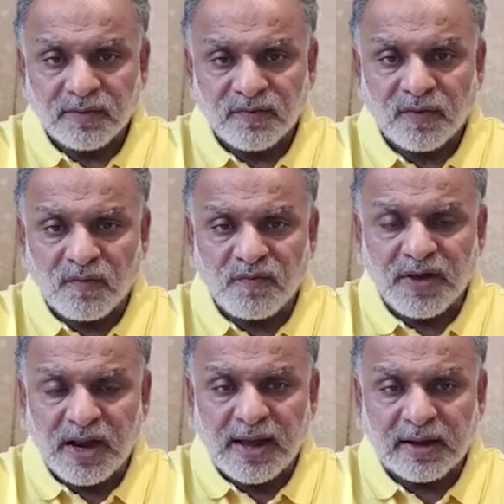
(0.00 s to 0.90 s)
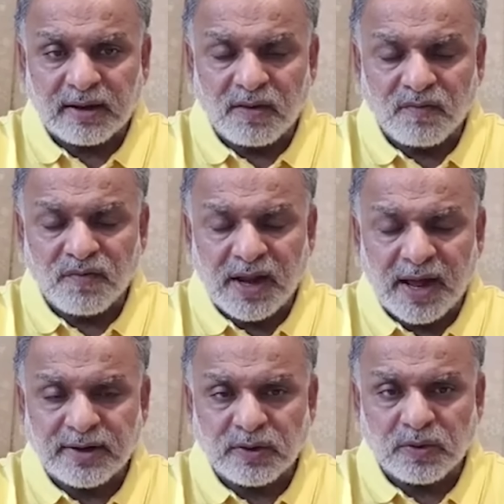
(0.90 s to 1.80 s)
From where I come, where I
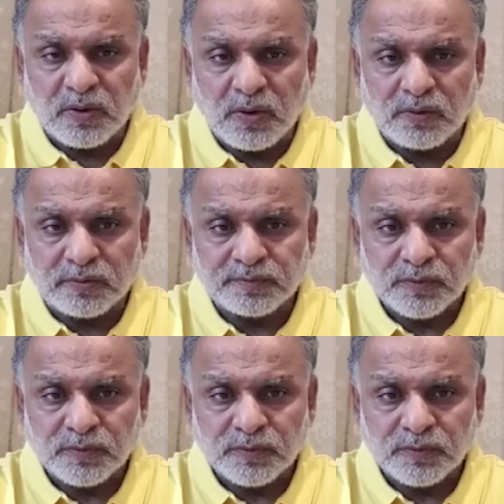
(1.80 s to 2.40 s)
have to go.